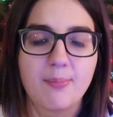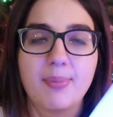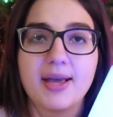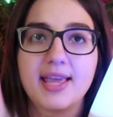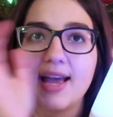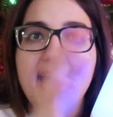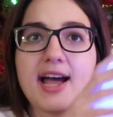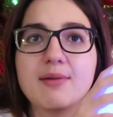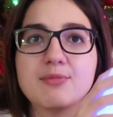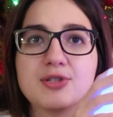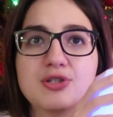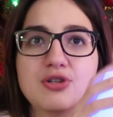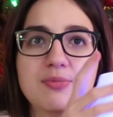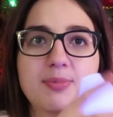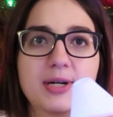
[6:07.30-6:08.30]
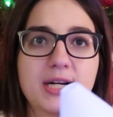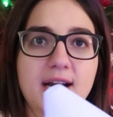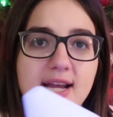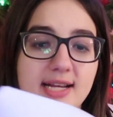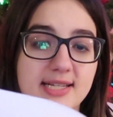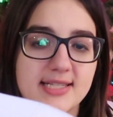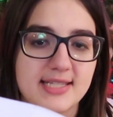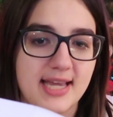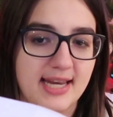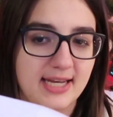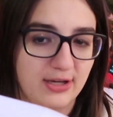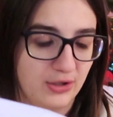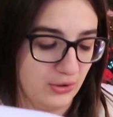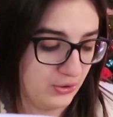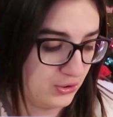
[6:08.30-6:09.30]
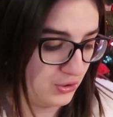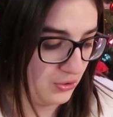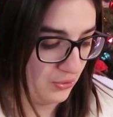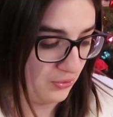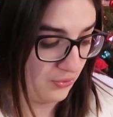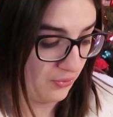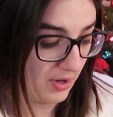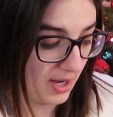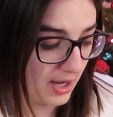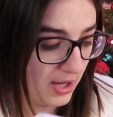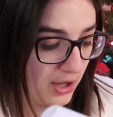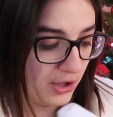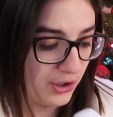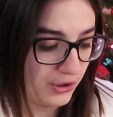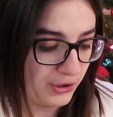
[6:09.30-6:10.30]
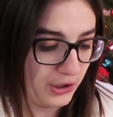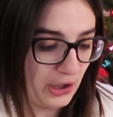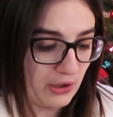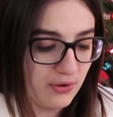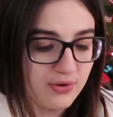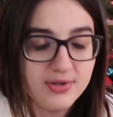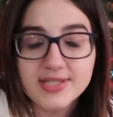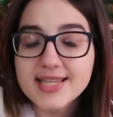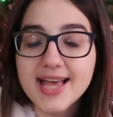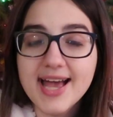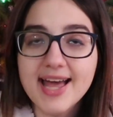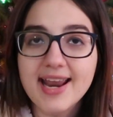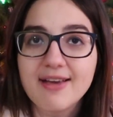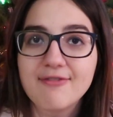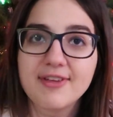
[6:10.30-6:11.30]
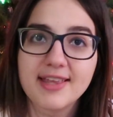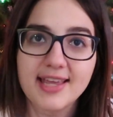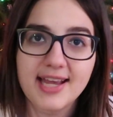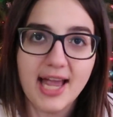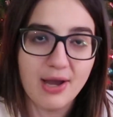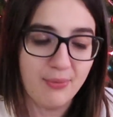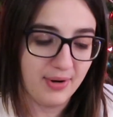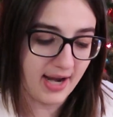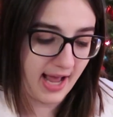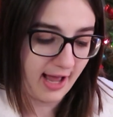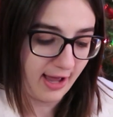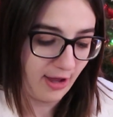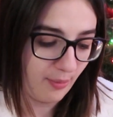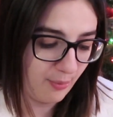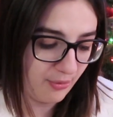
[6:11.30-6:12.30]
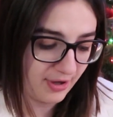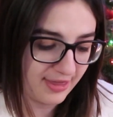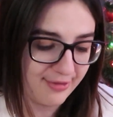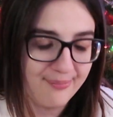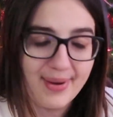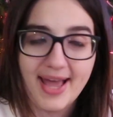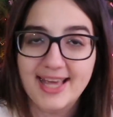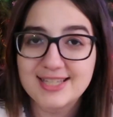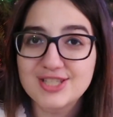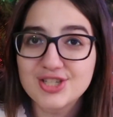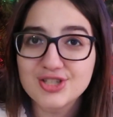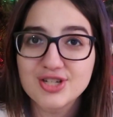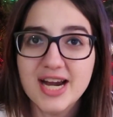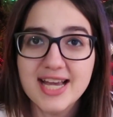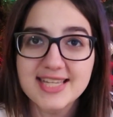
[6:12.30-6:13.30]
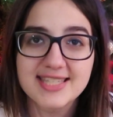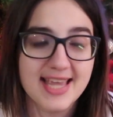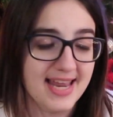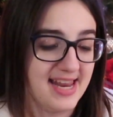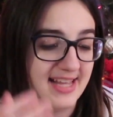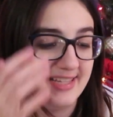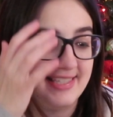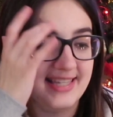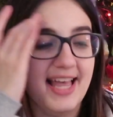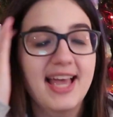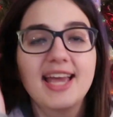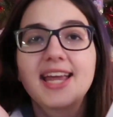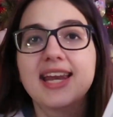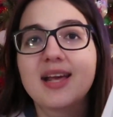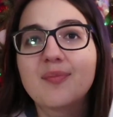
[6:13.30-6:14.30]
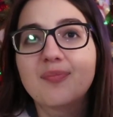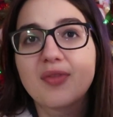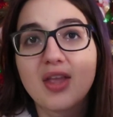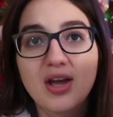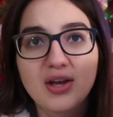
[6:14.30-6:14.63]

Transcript: But yeah, I'm super excited to use that. I feel like it would help with my stress and anxiety.